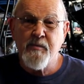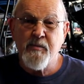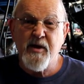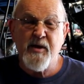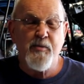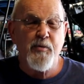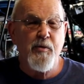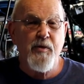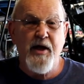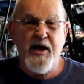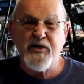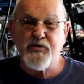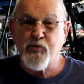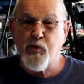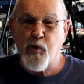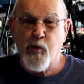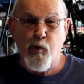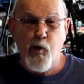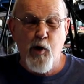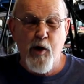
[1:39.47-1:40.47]
People, that's
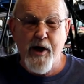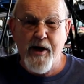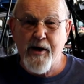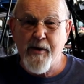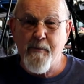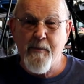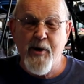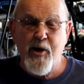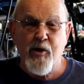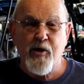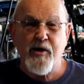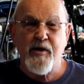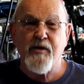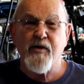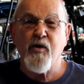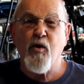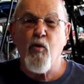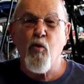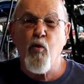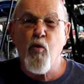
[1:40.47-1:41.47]
where we're at in America.
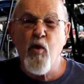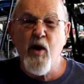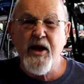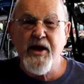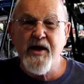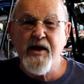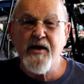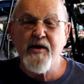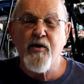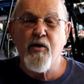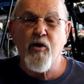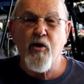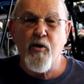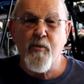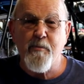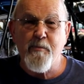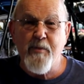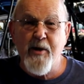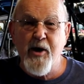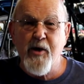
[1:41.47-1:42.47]
The wicked
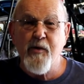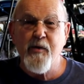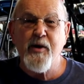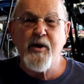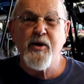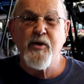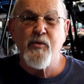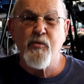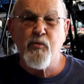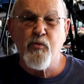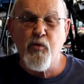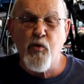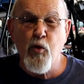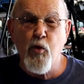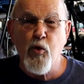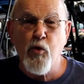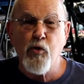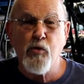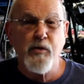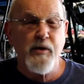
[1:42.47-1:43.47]
are bearing
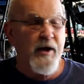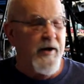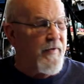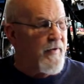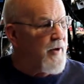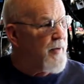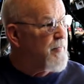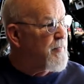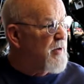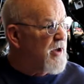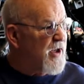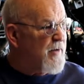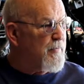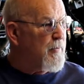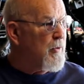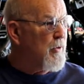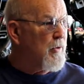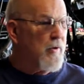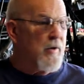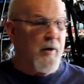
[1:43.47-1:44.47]
rule, and the
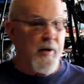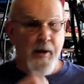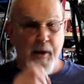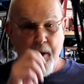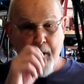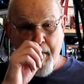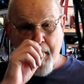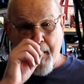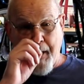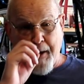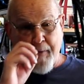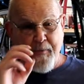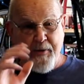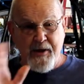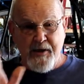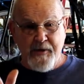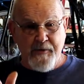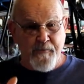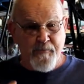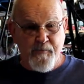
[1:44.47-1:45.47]
people, I
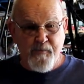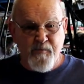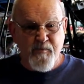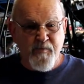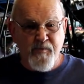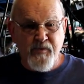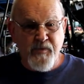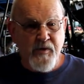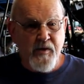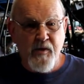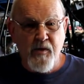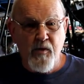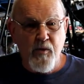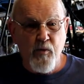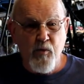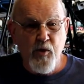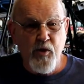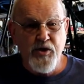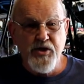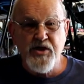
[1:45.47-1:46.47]
mean,
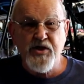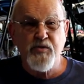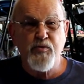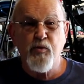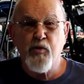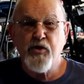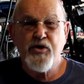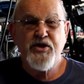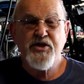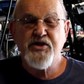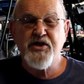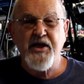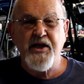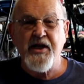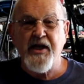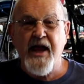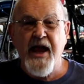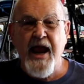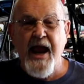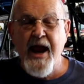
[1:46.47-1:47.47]
we're just
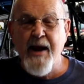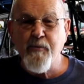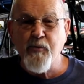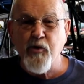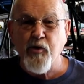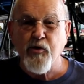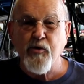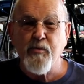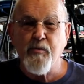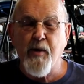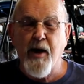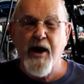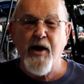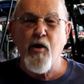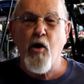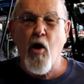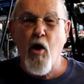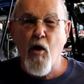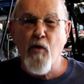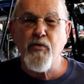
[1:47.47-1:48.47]
getting hammered by
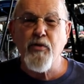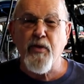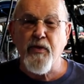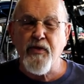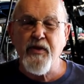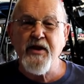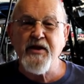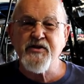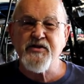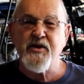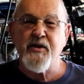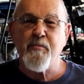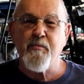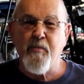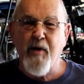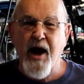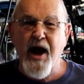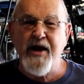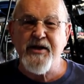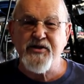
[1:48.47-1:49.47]
all the things that
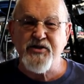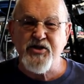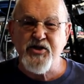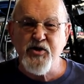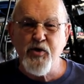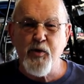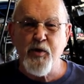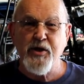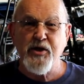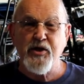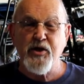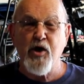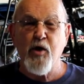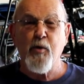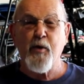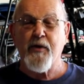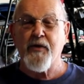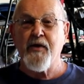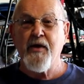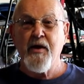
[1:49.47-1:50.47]
Biden's doing, you know,
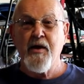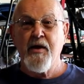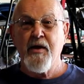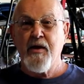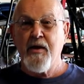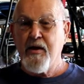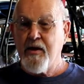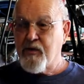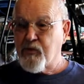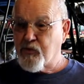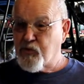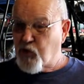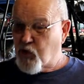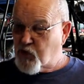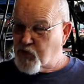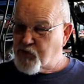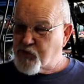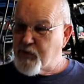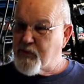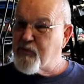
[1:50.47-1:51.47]
with
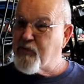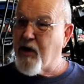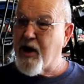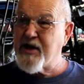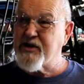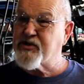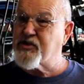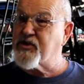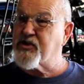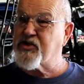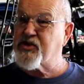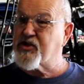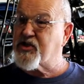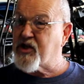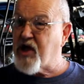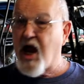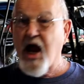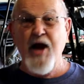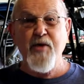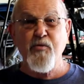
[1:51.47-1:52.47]
grocery prices
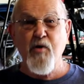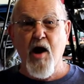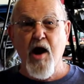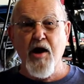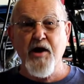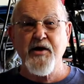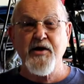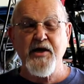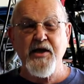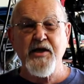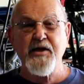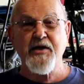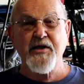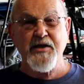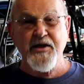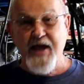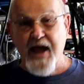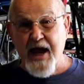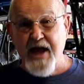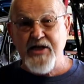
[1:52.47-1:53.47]
skyrocketing
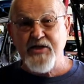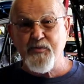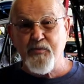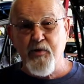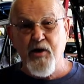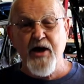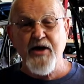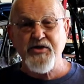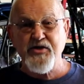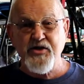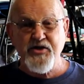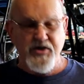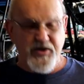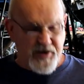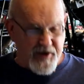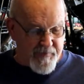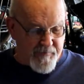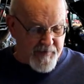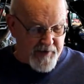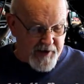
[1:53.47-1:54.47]
and gas prices
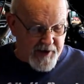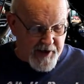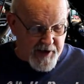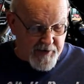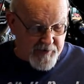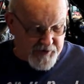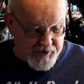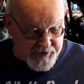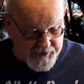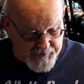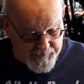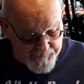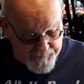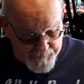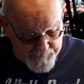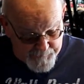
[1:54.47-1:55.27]
and everything else.